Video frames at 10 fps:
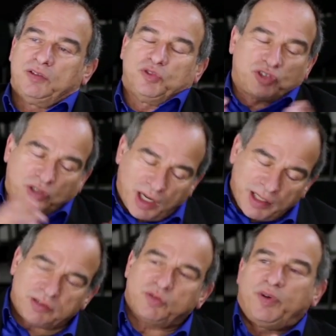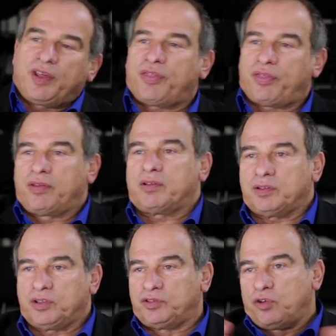you start with
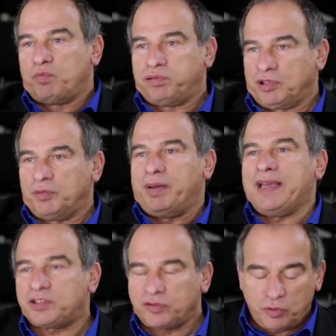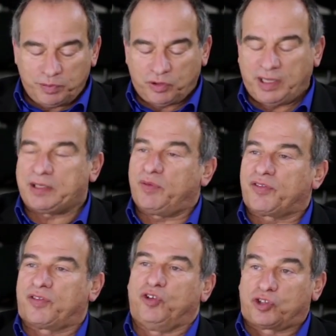the group, a base group, together
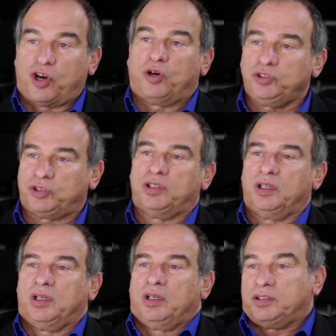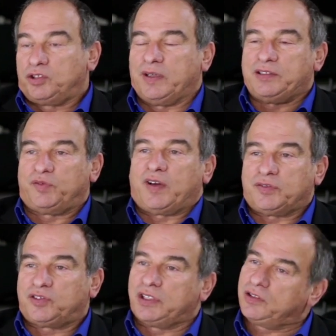with your coach, the
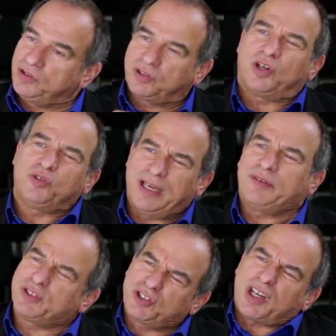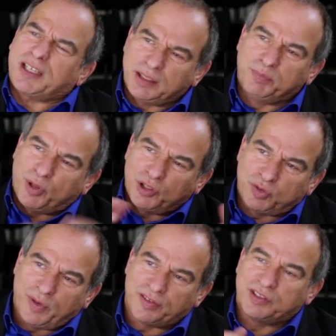twenty-five children, so you have a starting
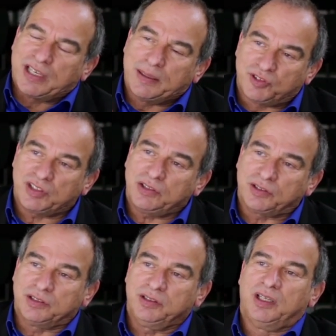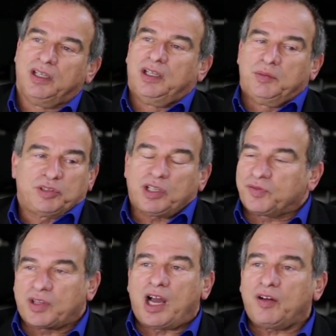point with the same children. But
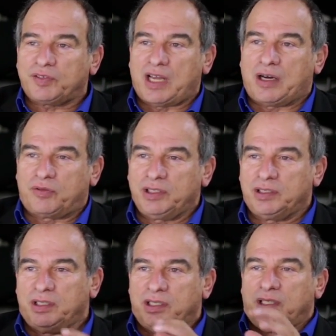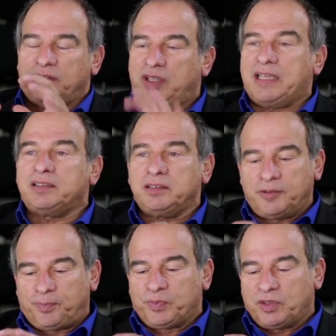after half an hour, then
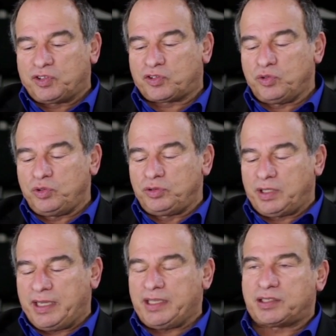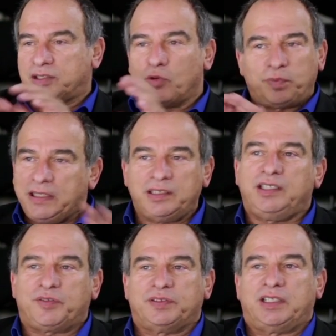the school is completely
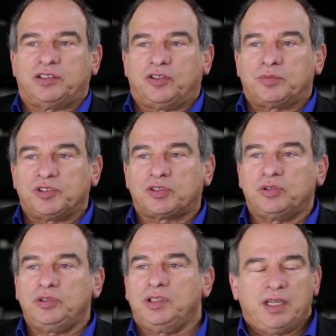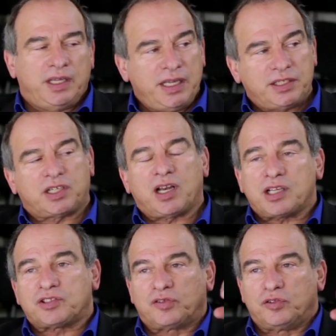different than a normal school. Each
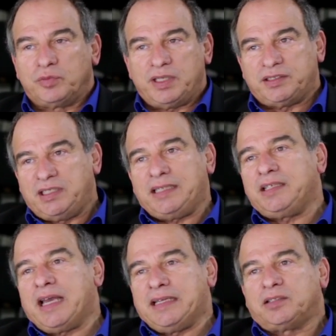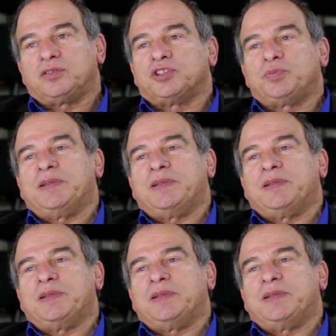classroom is dedicated to a